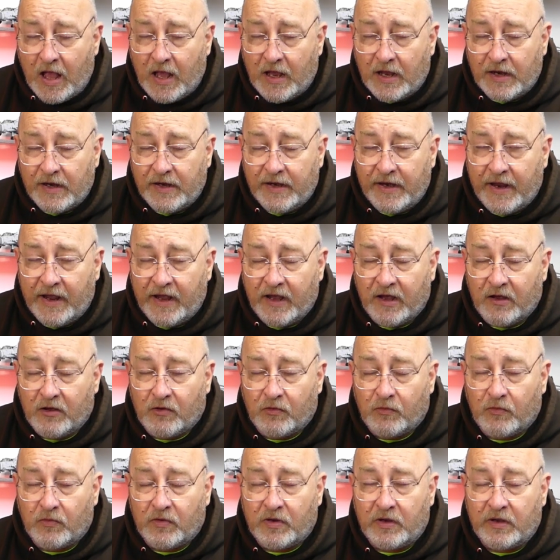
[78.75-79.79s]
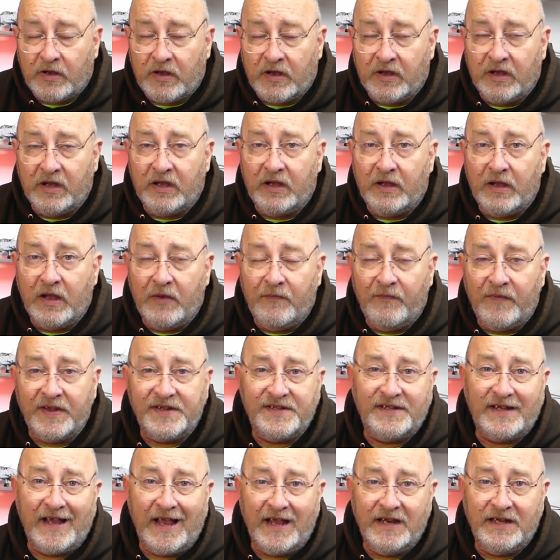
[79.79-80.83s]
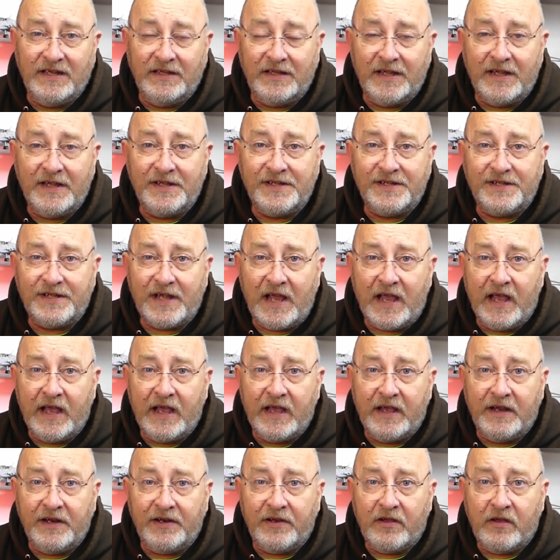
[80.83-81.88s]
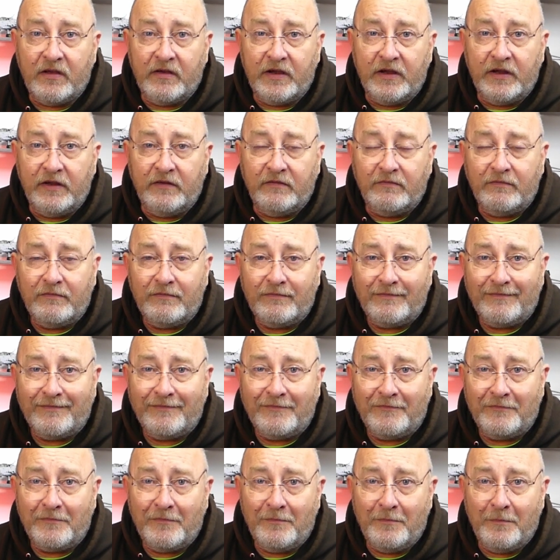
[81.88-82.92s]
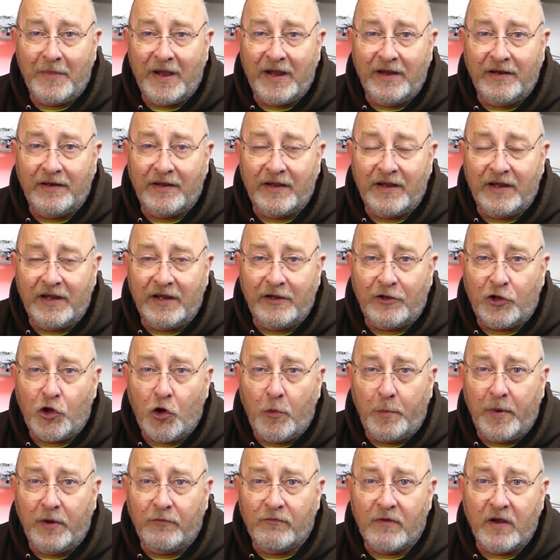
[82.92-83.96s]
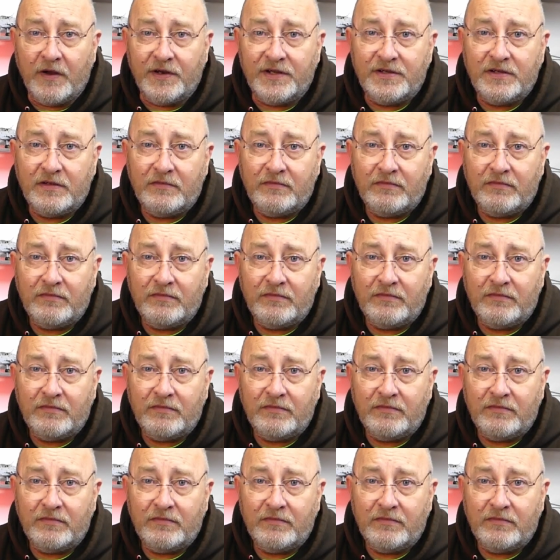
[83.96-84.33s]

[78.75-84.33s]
Now, I investigated this and I made a copyright